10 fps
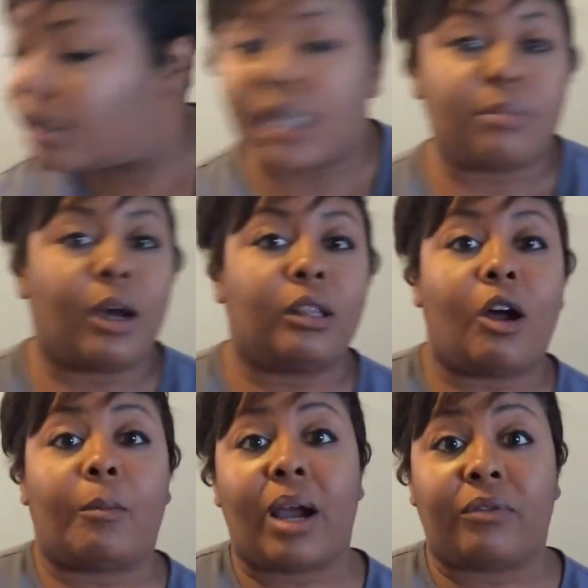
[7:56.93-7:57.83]
That's my
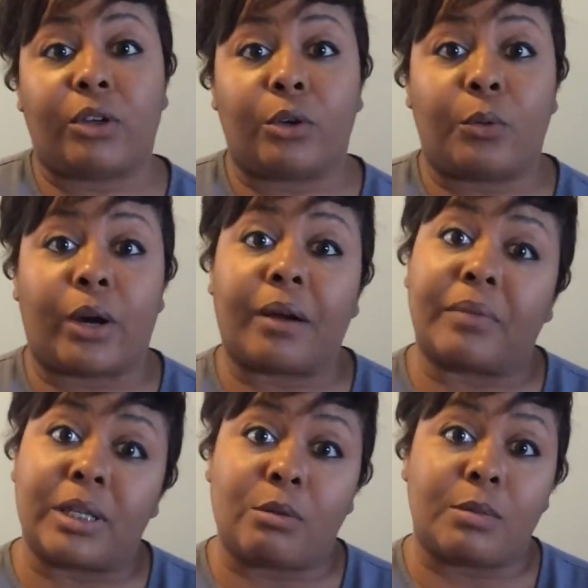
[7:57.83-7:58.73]
alarm. I have to go to work.
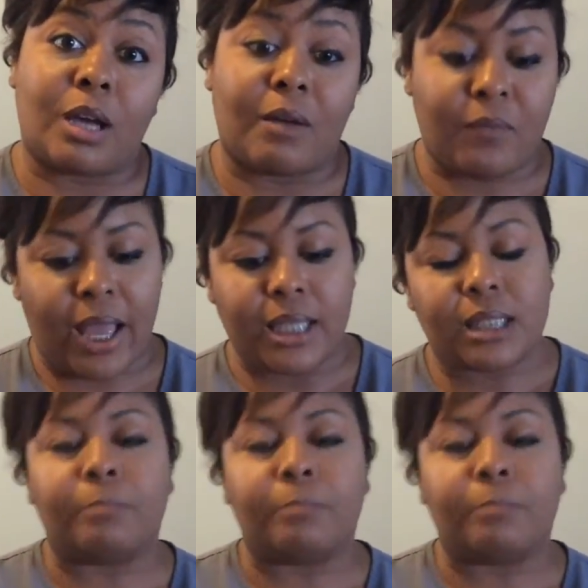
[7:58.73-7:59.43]
That's why I'm talking fast.